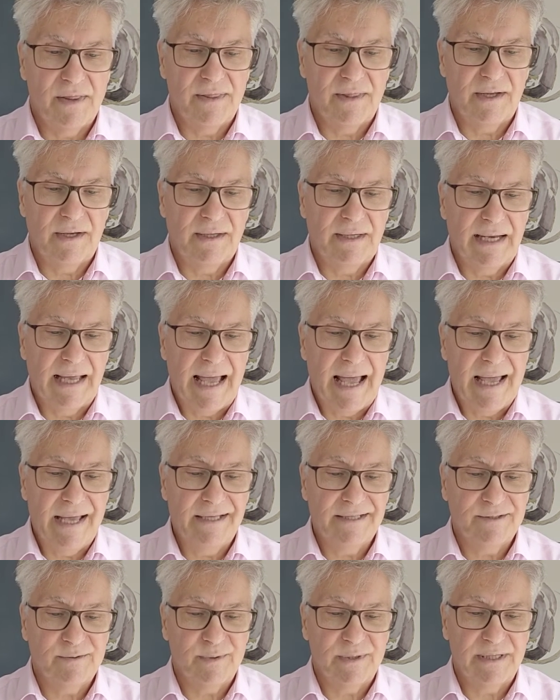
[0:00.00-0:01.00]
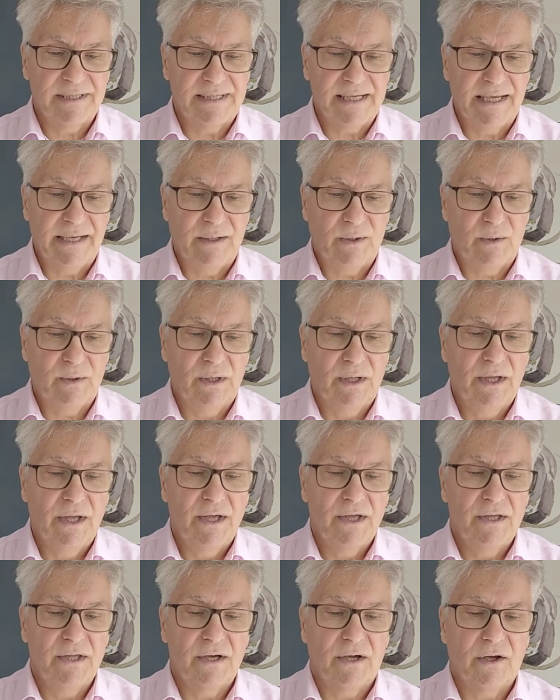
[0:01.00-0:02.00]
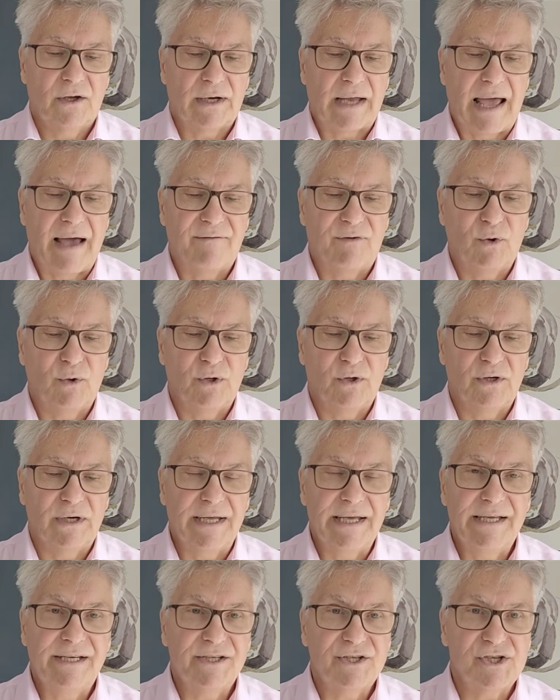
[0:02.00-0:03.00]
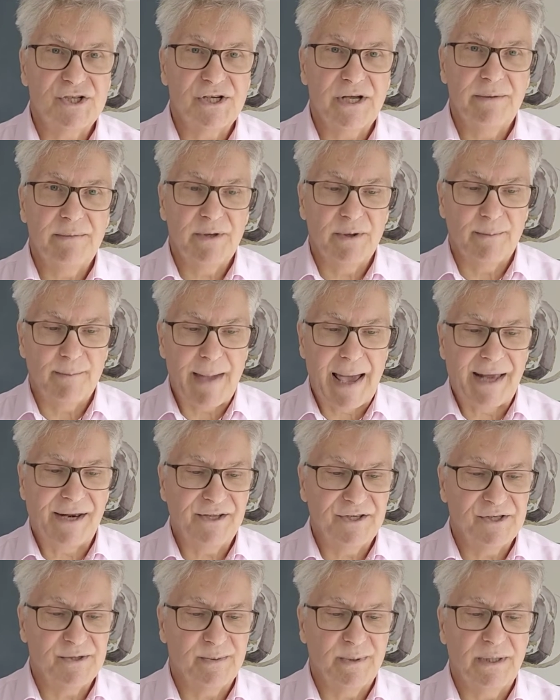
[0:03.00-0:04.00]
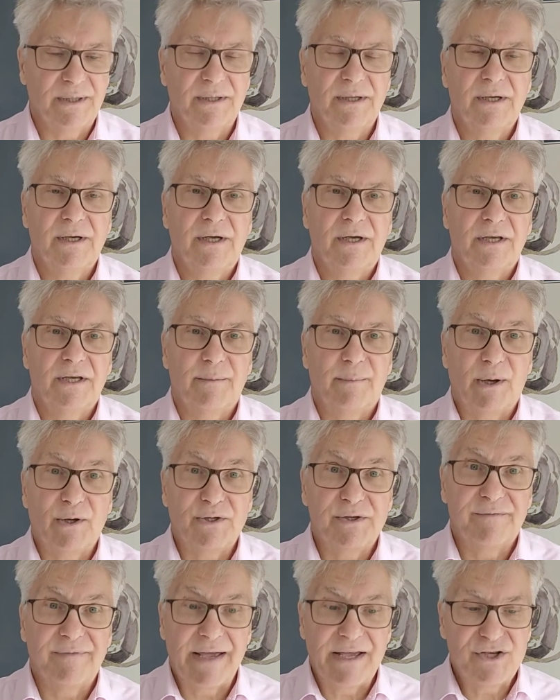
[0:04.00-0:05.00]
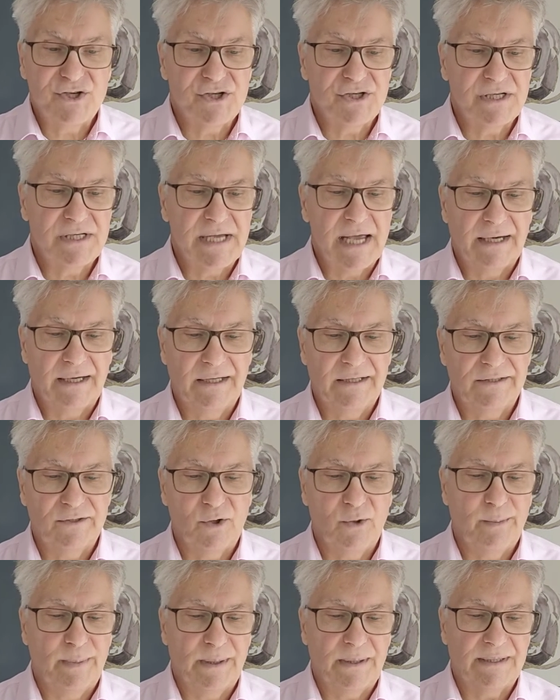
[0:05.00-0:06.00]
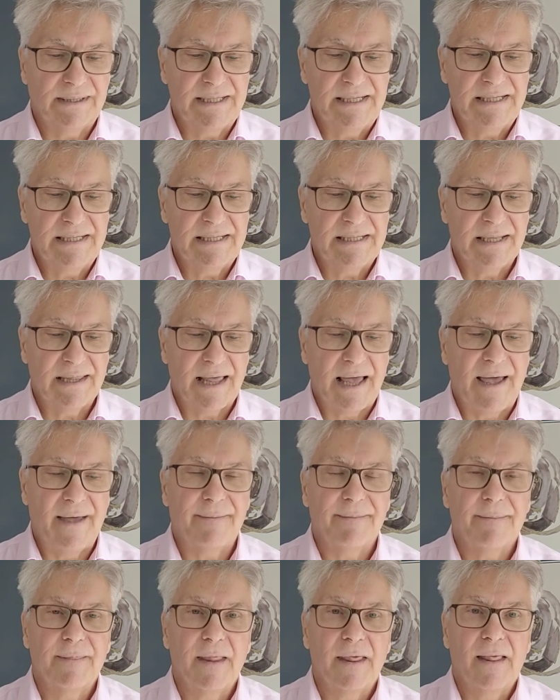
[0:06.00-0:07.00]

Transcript: that liaise with the deal. You've got to have all your leadership, your management, your motivation techniques all built into that.